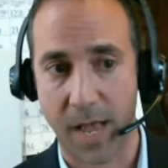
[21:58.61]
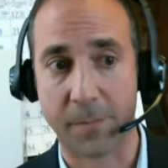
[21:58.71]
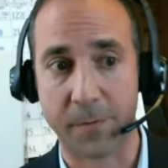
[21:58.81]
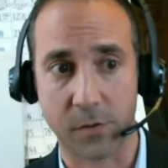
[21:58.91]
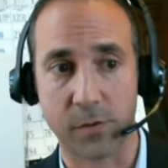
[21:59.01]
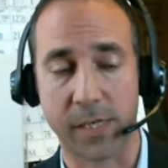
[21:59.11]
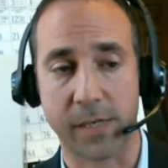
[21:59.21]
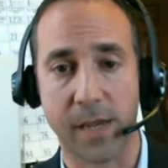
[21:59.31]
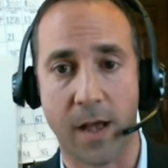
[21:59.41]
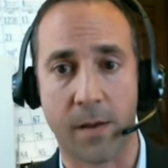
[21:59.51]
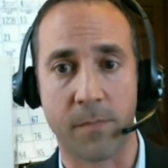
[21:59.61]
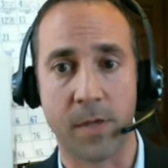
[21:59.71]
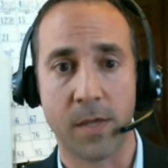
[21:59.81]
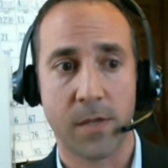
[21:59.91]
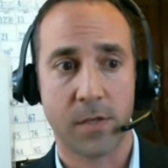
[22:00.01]
Absolutely. Um,
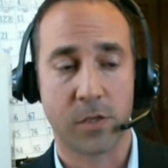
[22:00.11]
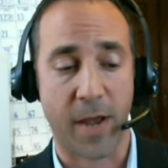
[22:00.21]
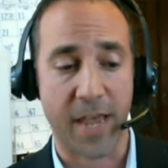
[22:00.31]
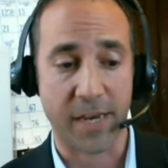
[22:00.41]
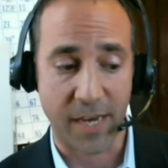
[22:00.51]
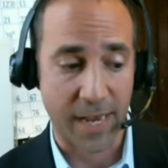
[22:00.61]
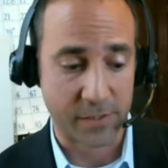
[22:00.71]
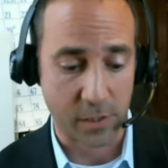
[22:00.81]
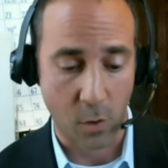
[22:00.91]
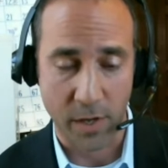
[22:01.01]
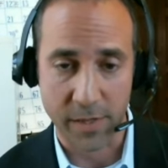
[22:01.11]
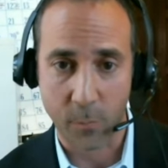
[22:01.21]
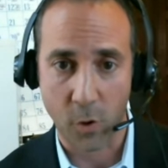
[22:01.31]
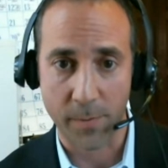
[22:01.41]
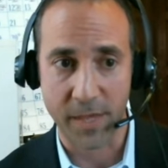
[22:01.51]
so my agent has to go on the
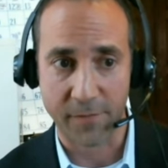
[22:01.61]
appointment.